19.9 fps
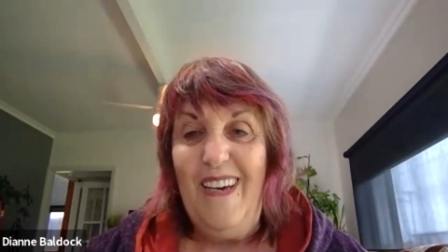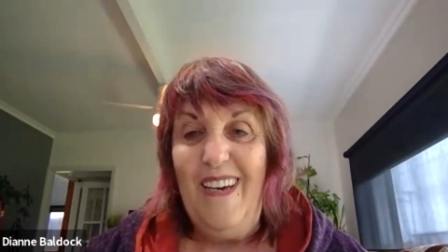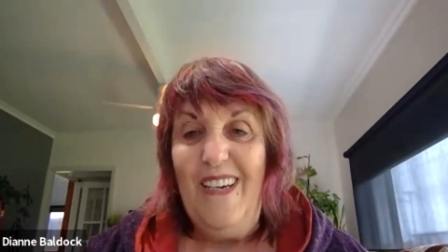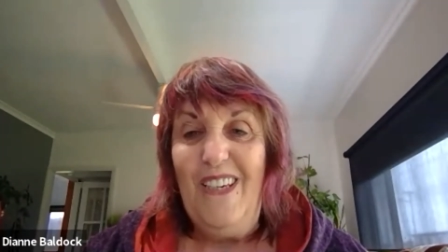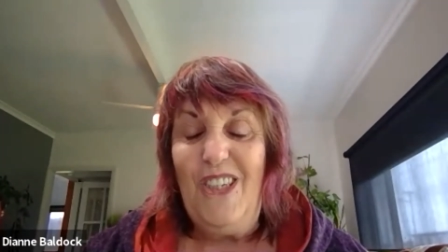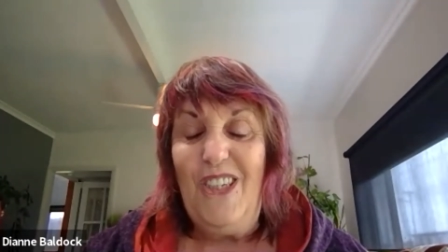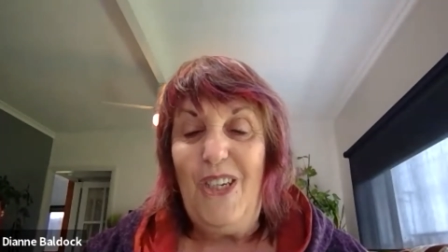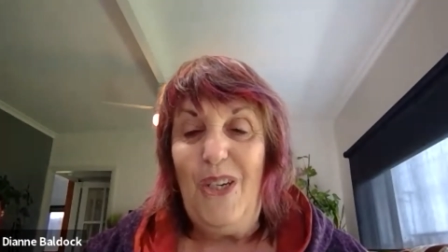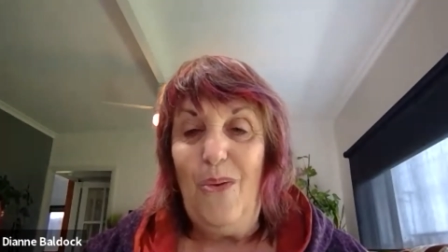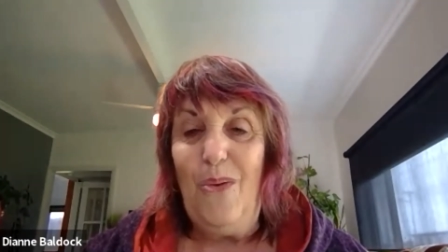
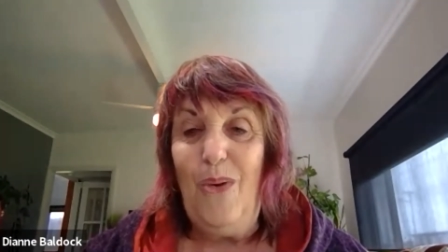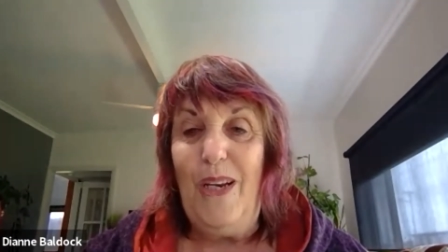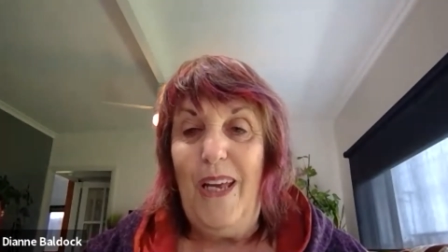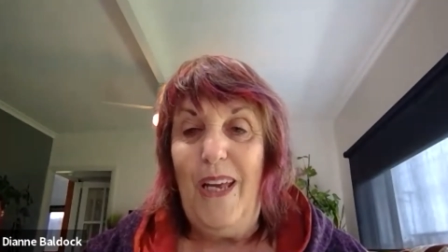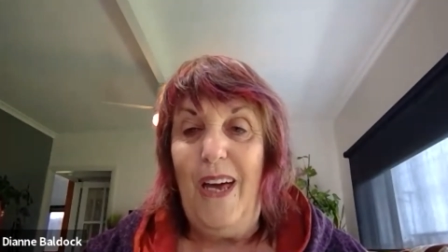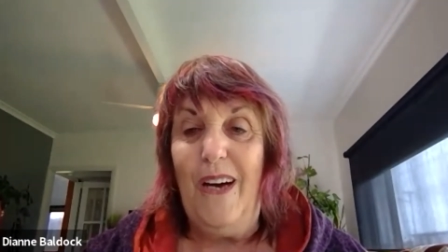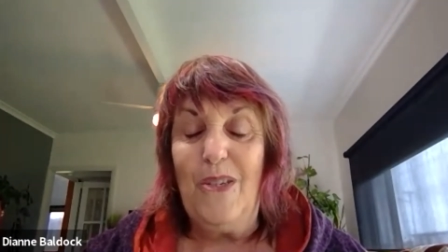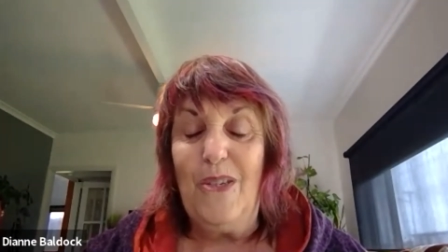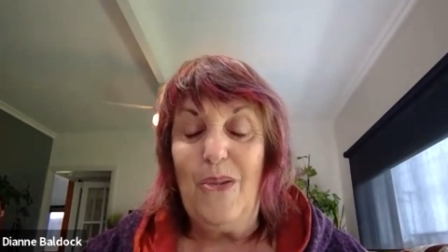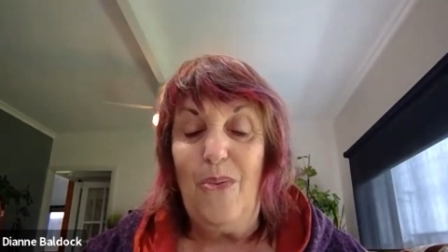She went
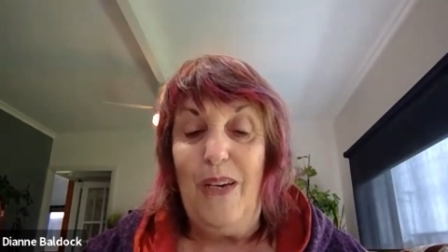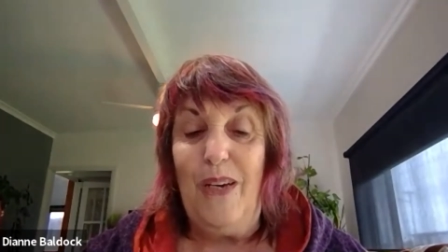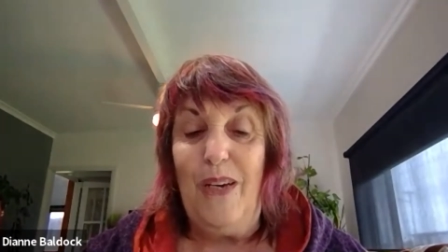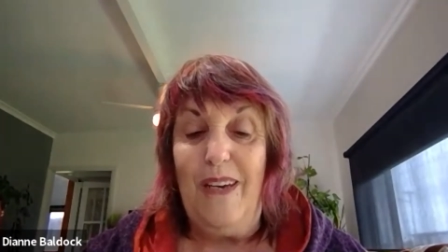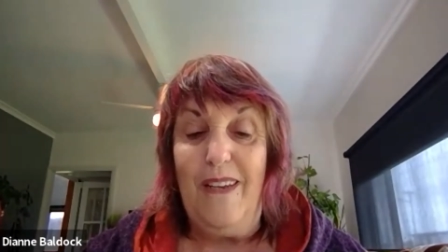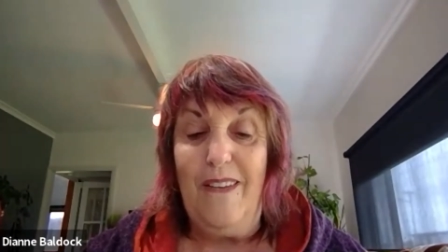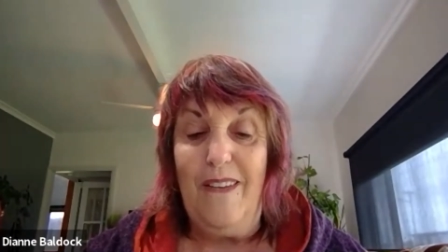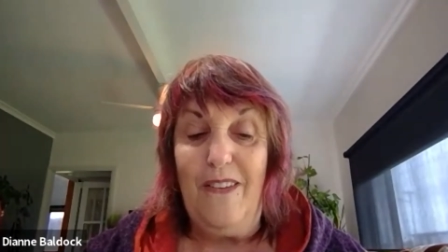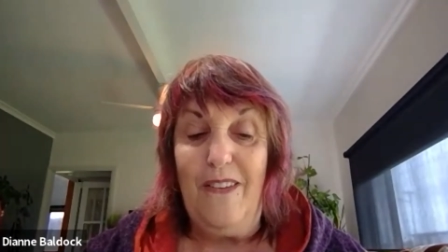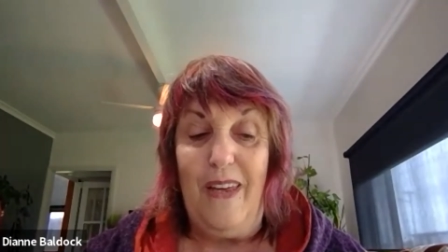out
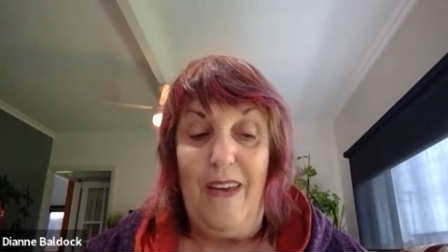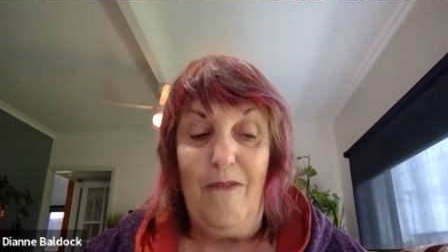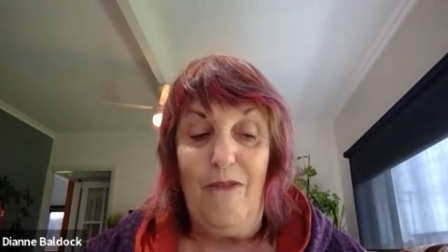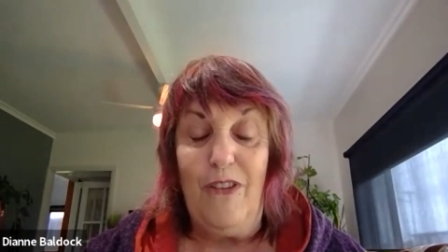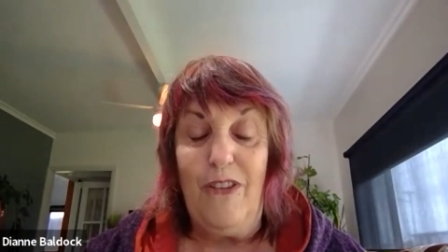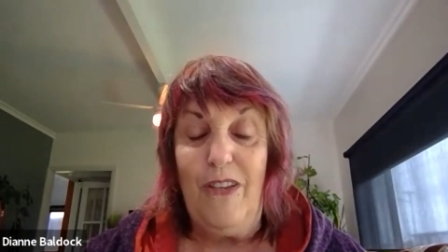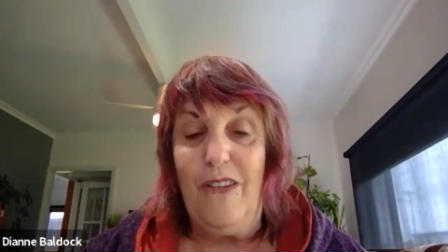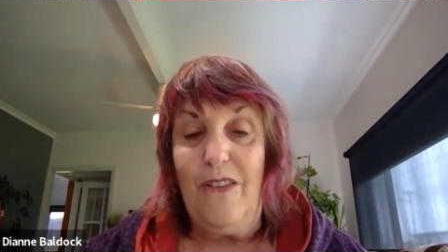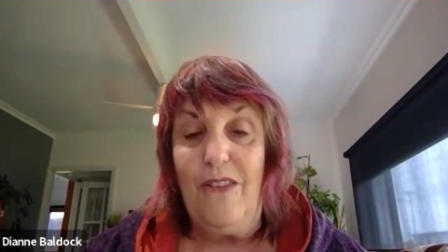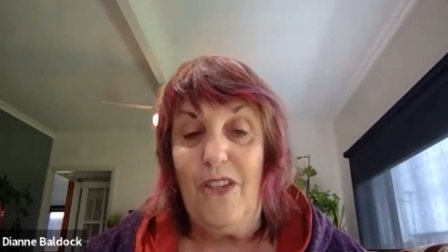with
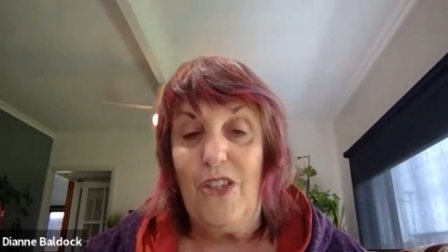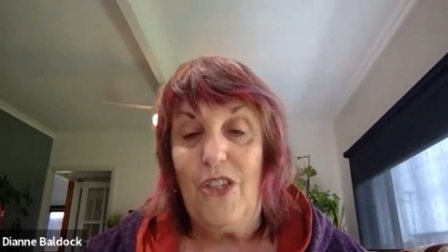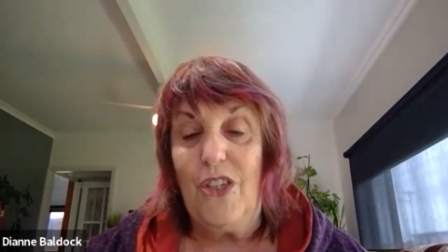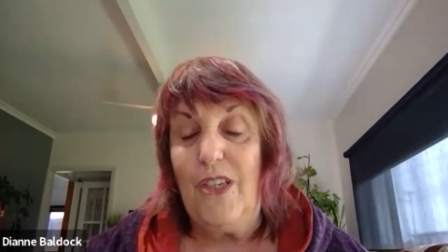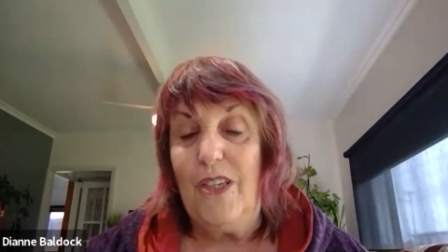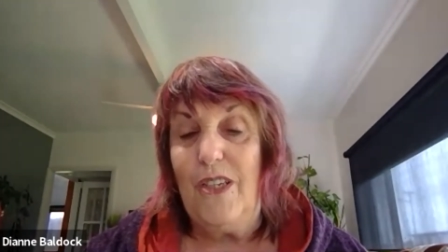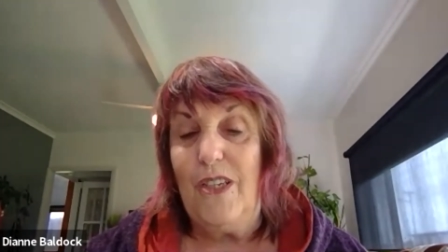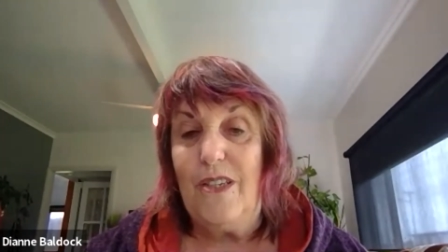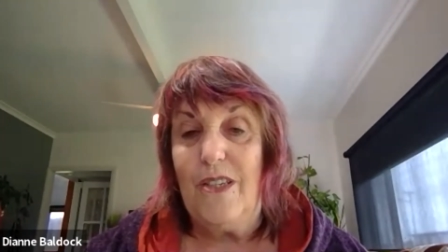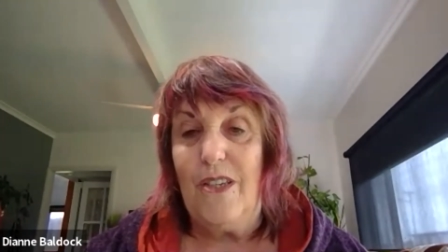everything that
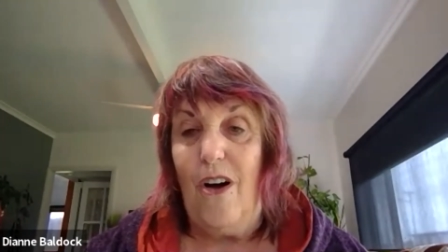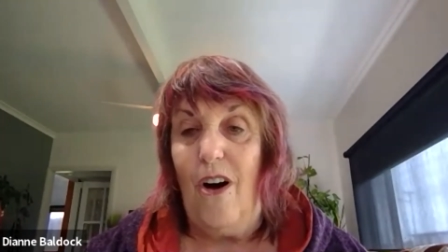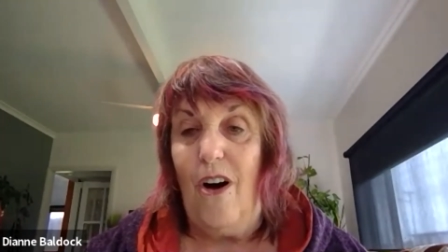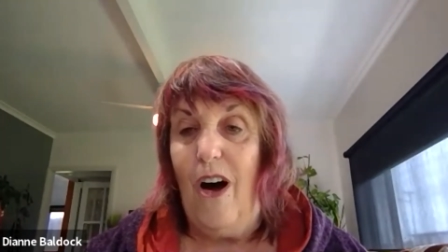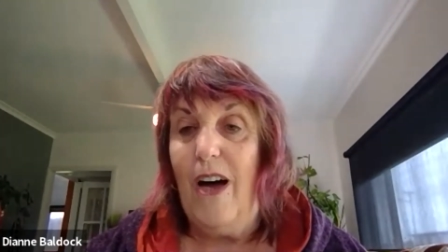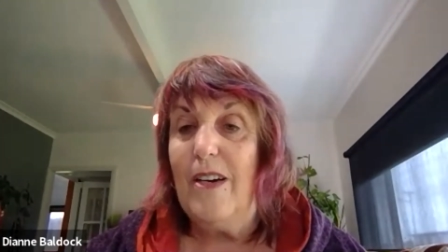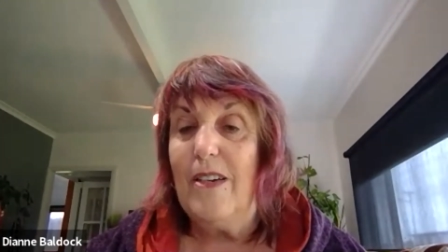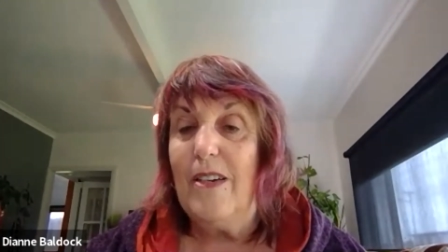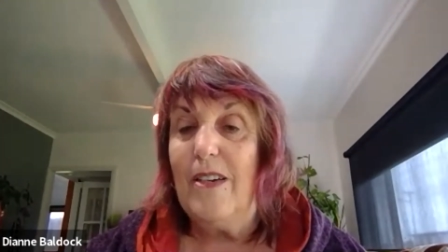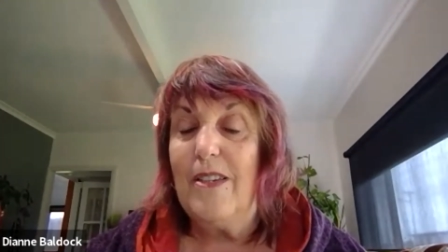she
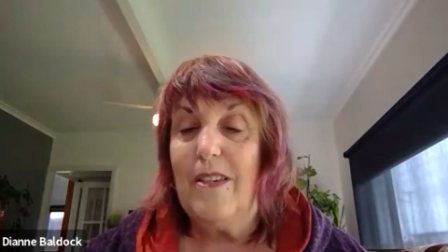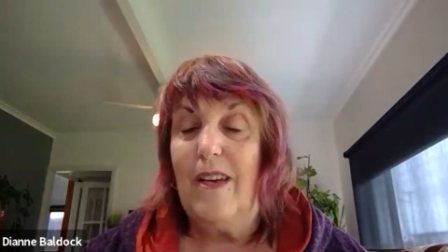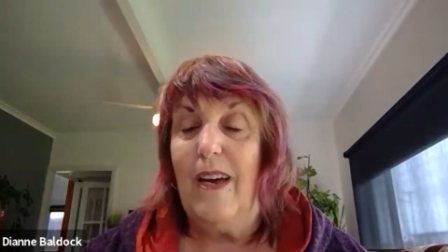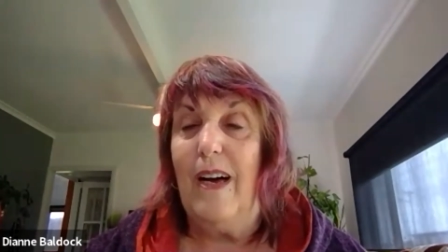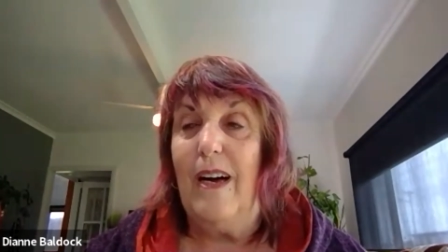desired,